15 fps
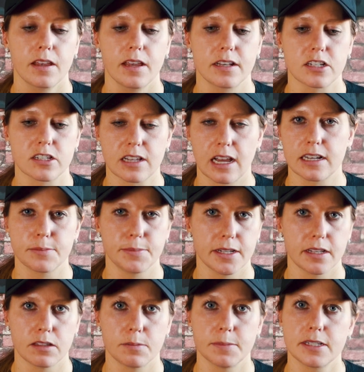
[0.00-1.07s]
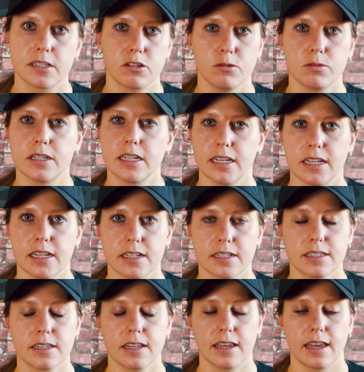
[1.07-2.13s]
it just got to be a little bit too
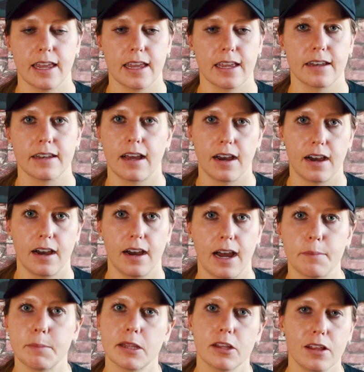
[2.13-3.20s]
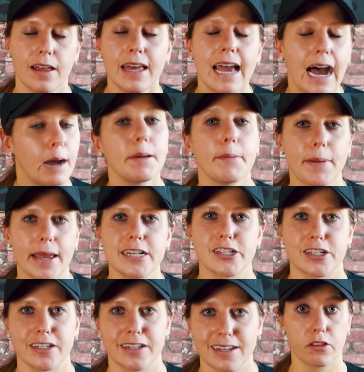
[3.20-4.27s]
tedious, and I'm
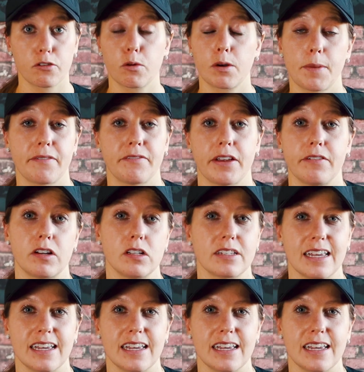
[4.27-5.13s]
impatient. Another one of my favorites